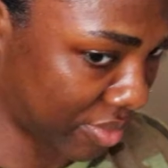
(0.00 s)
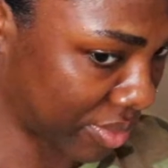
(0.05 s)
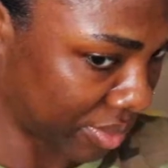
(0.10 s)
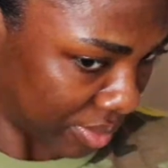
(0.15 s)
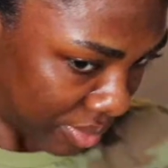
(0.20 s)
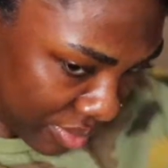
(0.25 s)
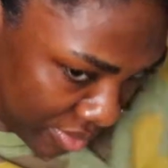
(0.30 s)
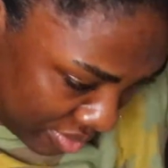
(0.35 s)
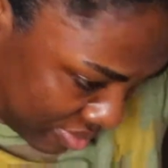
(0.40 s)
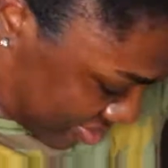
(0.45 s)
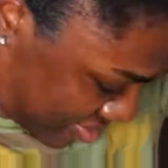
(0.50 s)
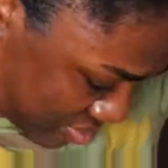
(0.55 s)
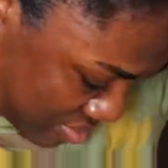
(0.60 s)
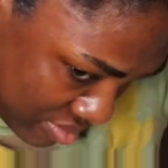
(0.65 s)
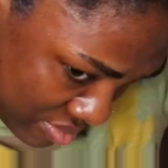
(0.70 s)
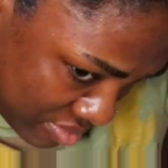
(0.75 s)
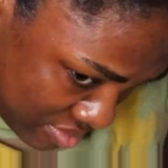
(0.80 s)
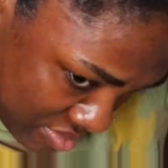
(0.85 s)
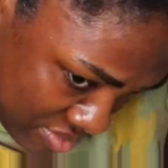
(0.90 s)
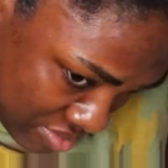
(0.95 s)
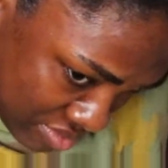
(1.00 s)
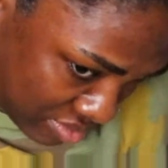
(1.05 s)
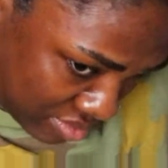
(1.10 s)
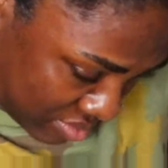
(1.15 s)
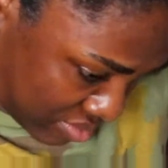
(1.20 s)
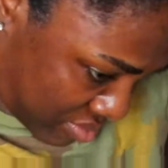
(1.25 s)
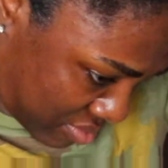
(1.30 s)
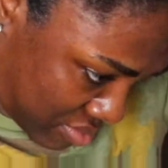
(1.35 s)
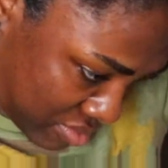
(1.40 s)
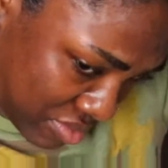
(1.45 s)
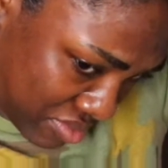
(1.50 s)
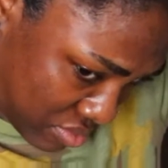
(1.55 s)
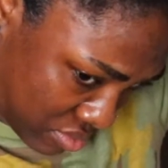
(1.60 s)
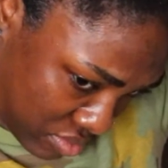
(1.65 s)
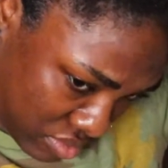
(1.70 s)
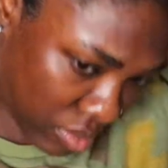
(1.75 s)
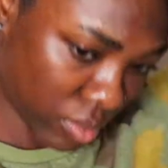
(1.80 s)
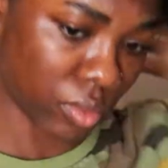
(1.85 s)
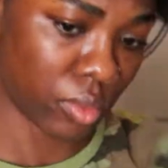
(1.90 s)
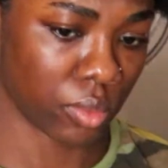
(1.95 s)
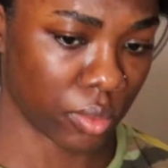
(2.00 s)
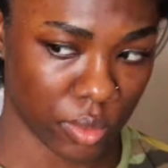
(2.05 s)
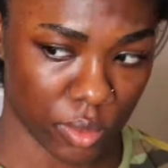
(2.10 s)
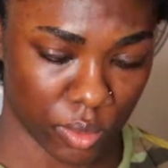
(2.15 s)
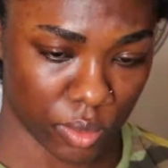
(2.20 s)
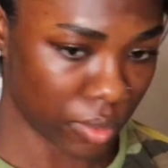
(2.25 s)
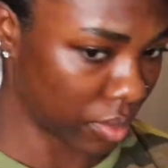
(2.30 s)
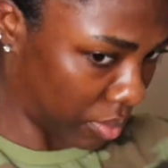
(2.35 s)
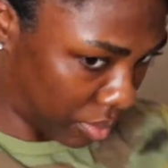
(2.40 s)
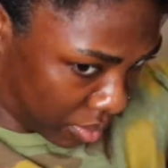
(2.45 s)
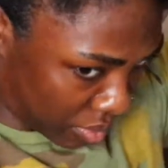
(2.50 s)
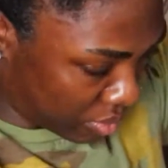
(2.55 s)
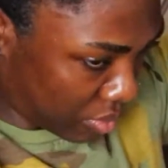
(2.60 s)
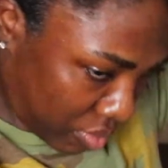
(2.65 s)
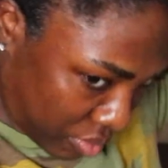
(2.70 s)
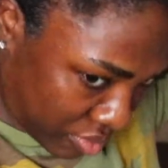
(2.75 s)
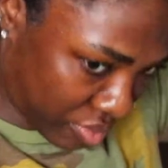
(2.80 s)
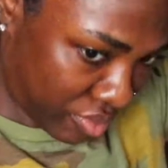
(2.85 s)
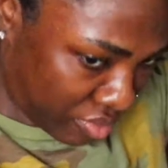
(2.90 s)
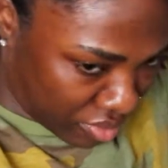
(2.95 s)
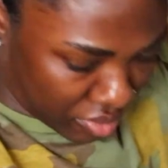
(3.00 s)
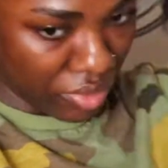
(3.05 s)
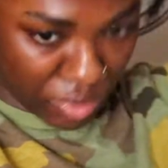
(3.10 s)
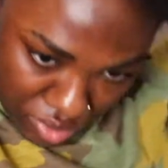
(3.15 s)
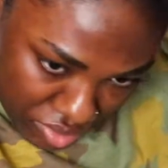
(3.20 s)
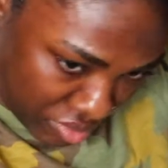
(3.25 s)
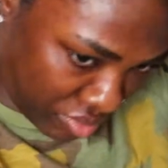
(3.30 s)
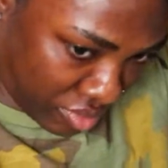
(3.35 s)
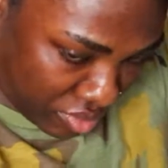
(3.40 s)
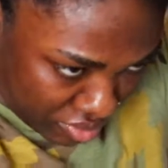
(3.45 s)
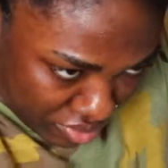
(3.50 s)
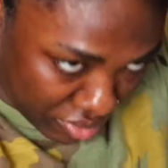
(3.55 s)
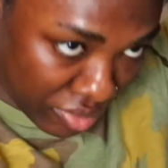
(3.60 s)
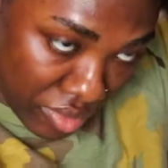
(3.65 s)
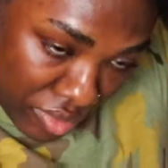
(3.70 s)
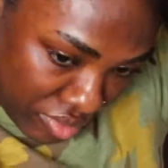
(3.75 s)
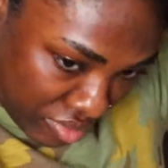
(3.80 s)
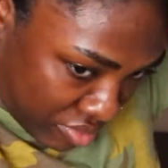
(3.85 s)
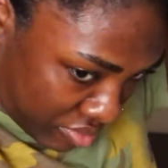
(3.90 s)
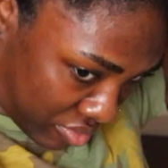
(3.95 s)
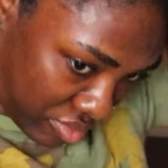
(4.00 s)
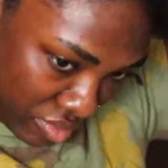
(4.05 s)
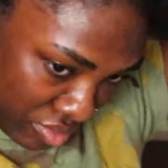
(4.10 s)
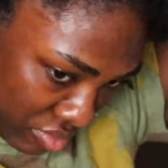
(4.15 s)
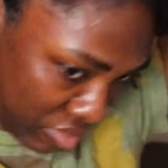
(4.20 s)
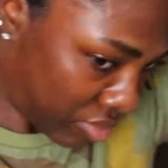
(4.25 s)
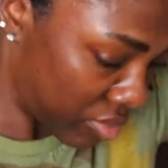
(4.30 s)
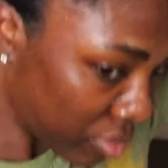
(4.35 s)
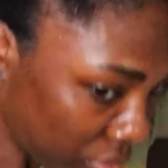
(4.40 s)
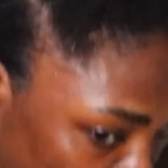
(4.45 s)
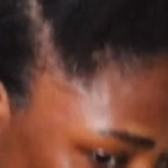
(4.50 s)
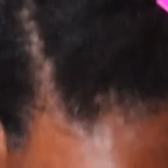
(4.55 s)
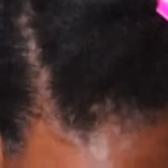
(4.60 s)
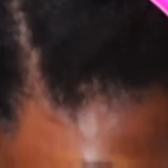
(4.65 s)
and brushing it into the ponytail and adding it in.